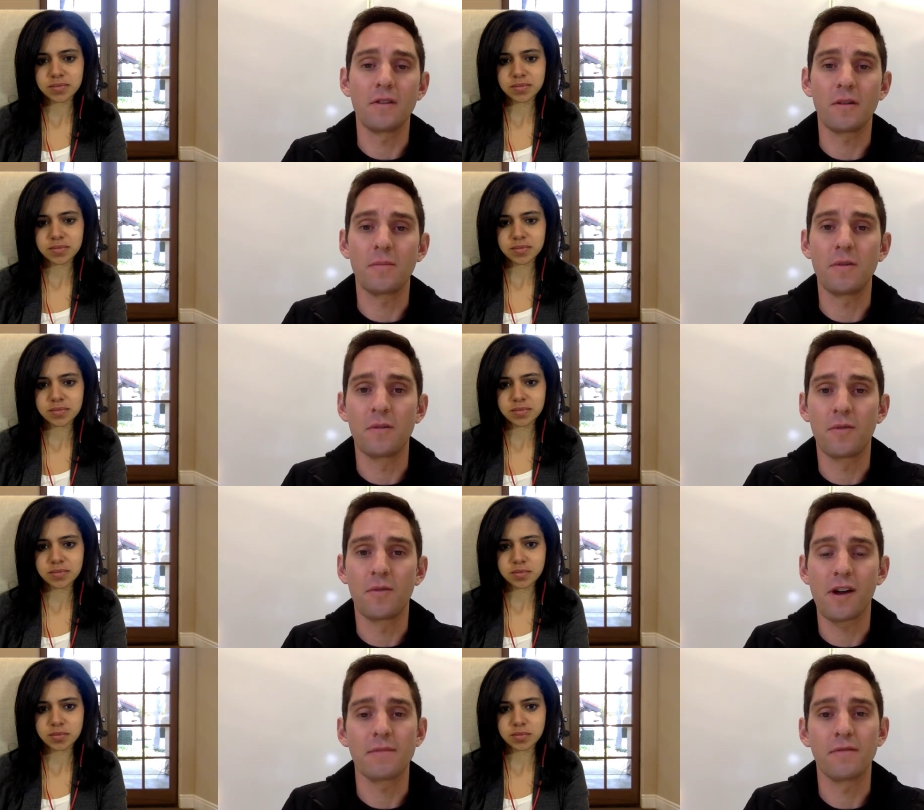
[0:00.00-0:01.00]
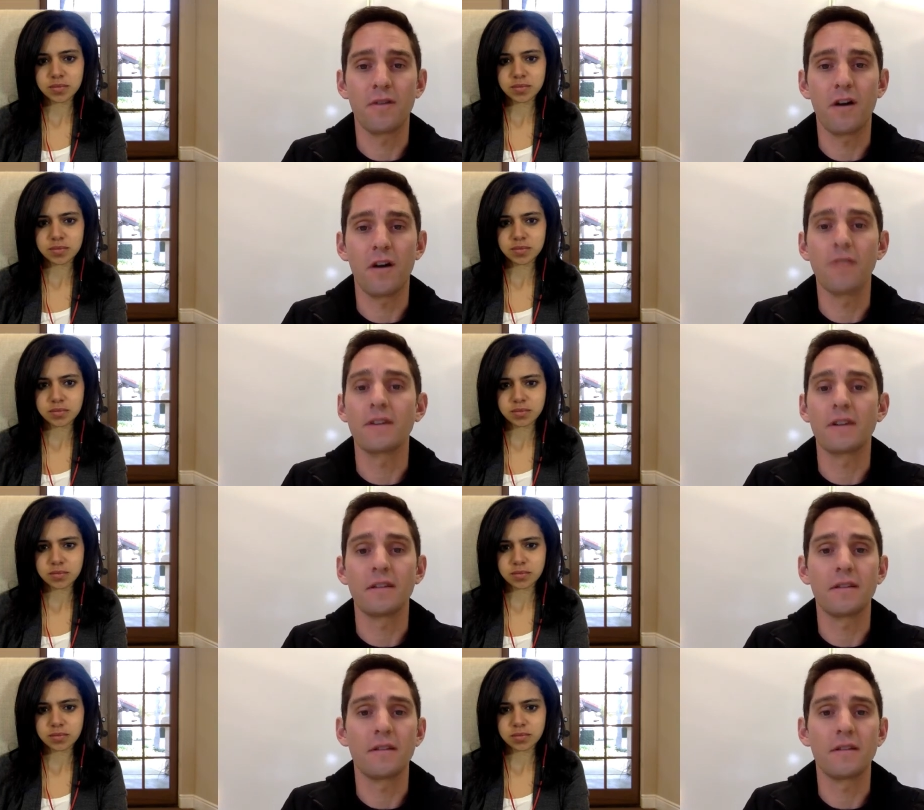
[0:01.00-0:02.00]
Speaker 1: computer programs involved, it
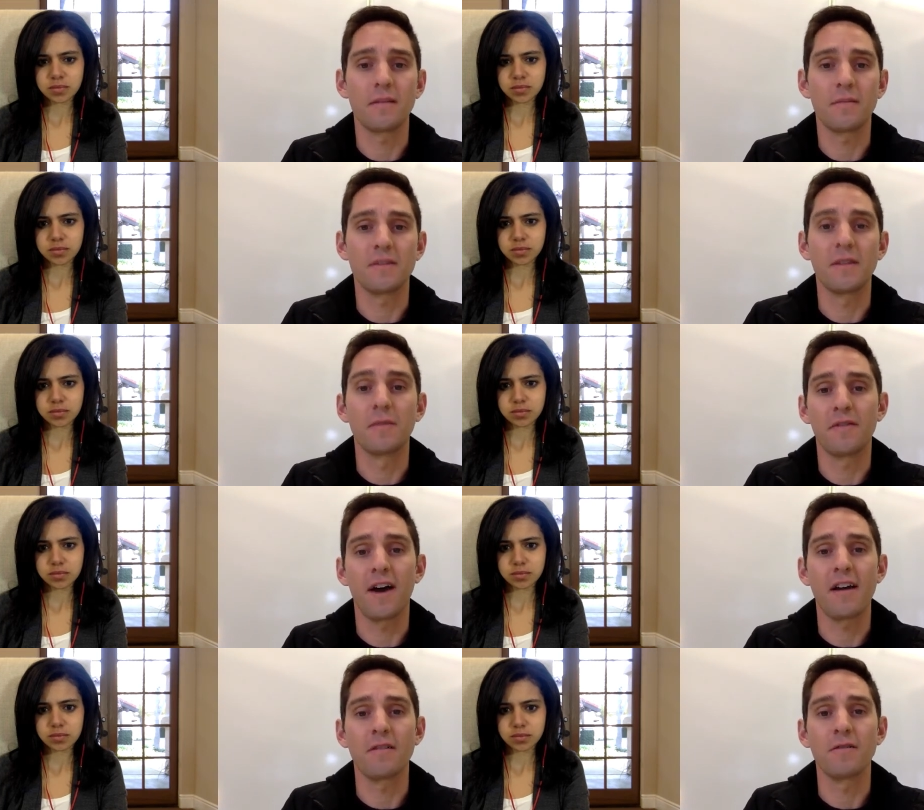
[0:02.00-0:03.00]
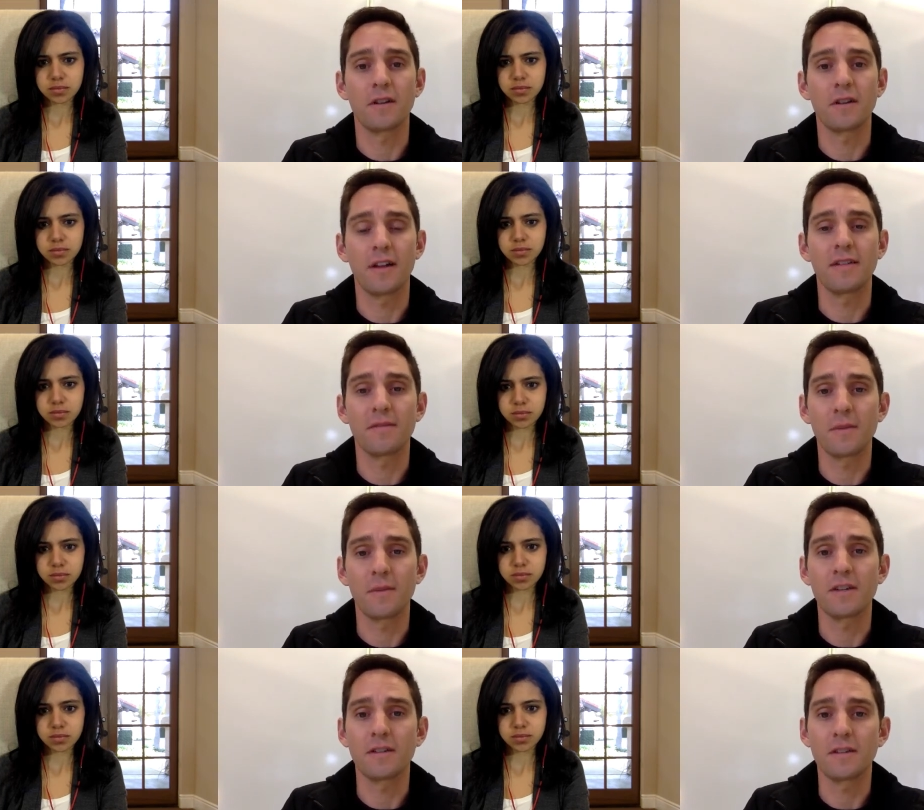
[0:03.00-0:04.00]
can simplify how you look at all that
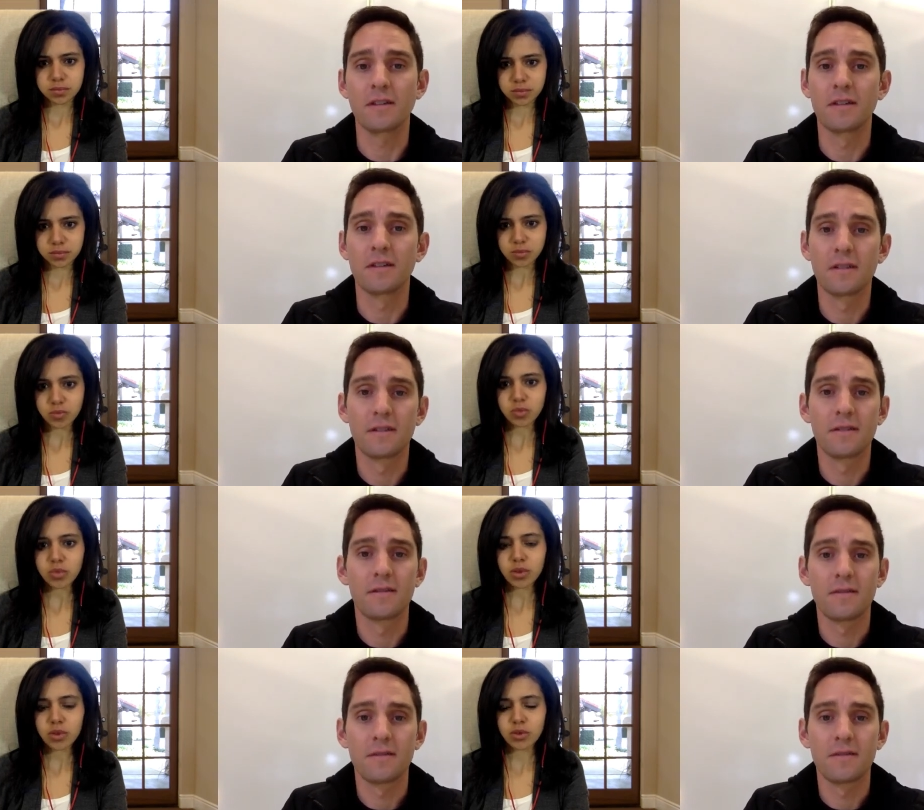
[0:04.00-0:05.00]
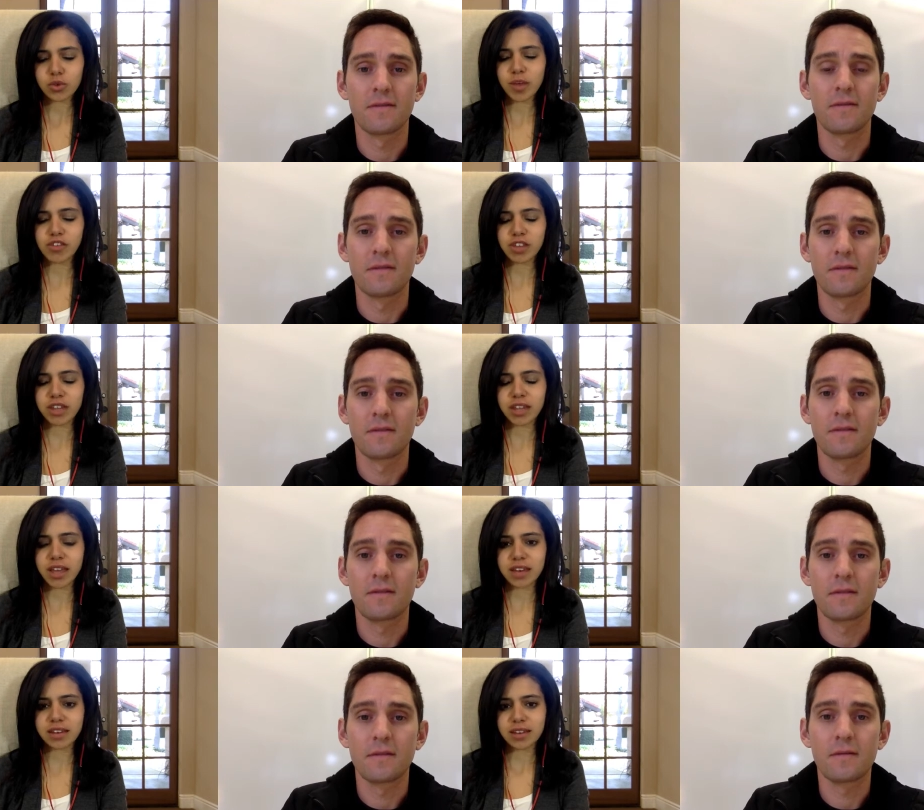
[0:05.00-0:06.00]
information.
Speaker 2: So you mentioned
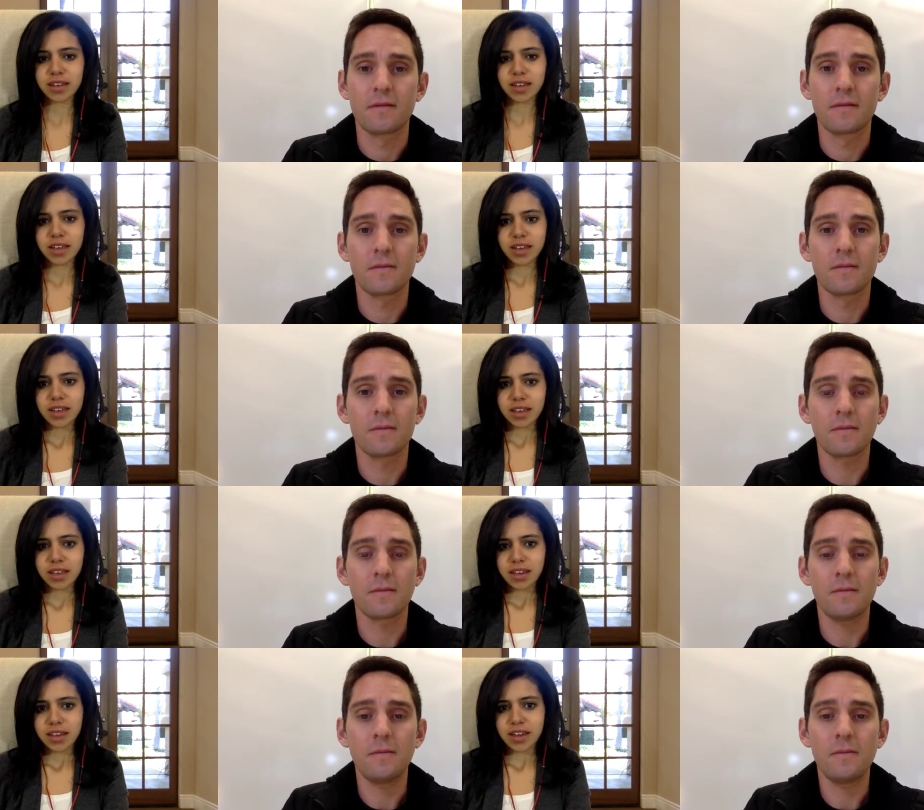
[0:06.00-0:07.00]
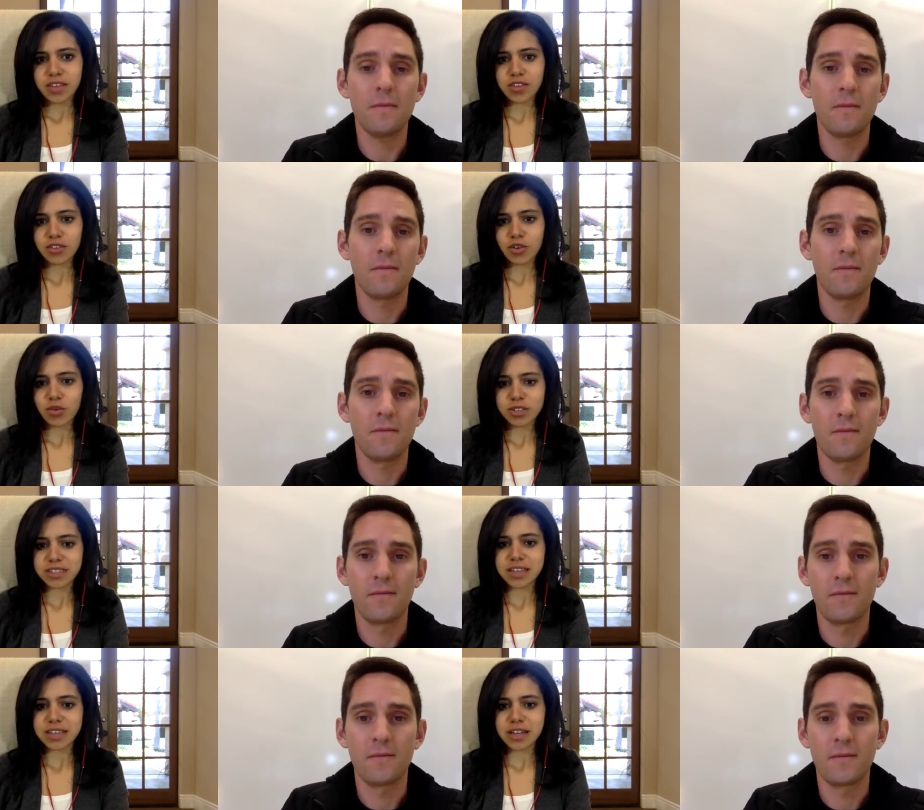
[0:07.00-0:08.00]
that, and this always
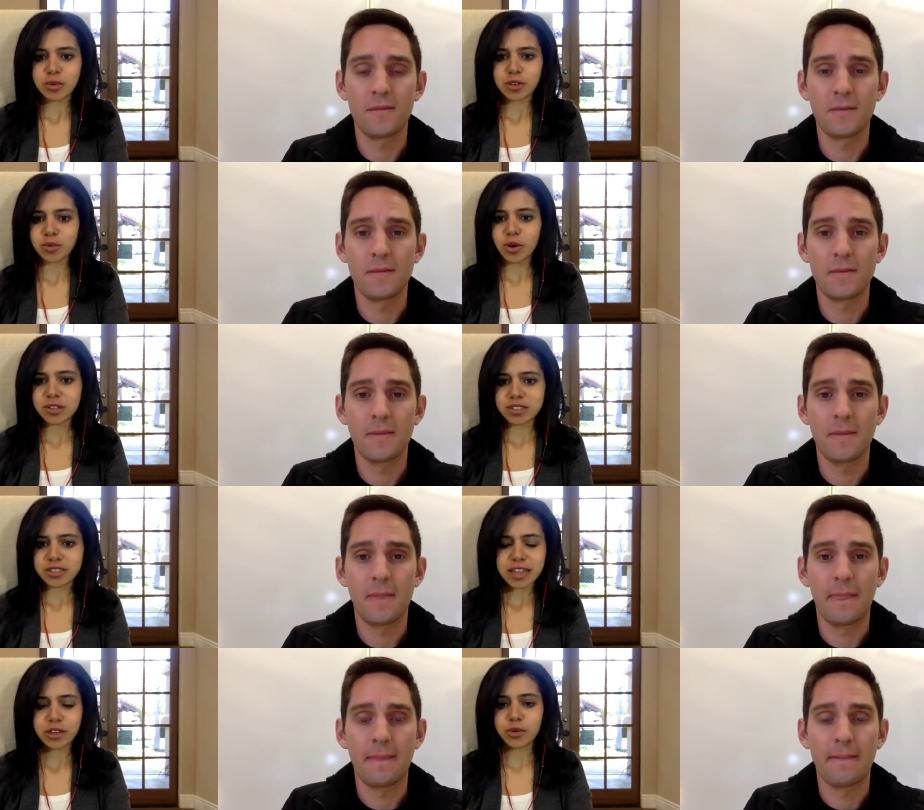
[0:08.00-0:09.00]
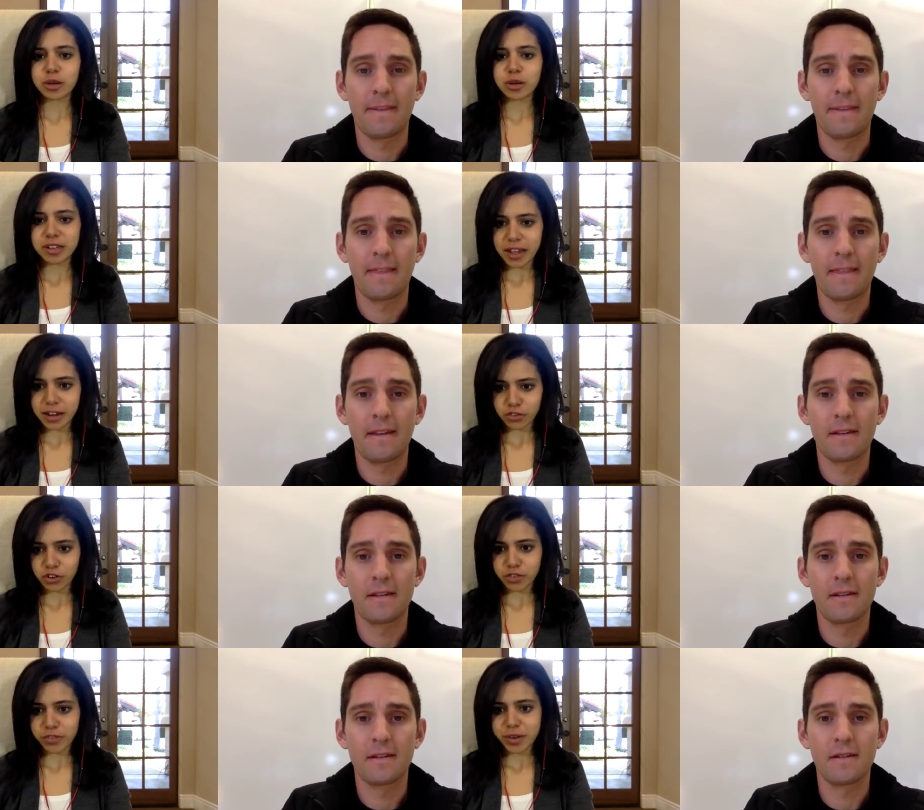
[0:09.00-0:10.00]
sticks out to me because we always say that you want to be data
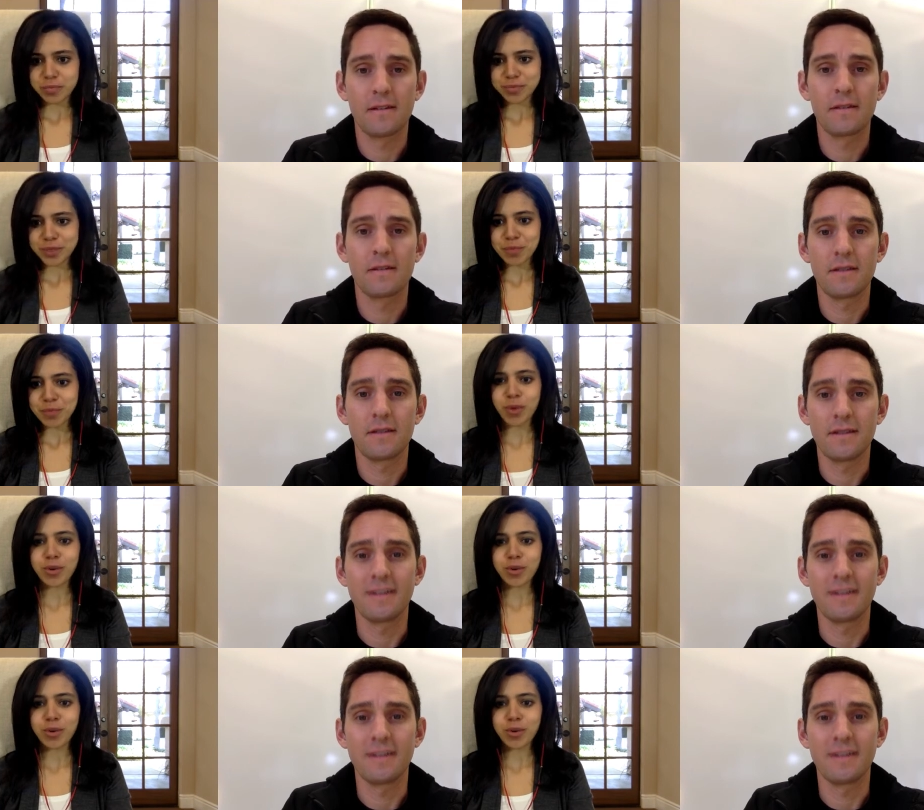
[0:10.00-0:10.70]
driven, but
Speaker 1: when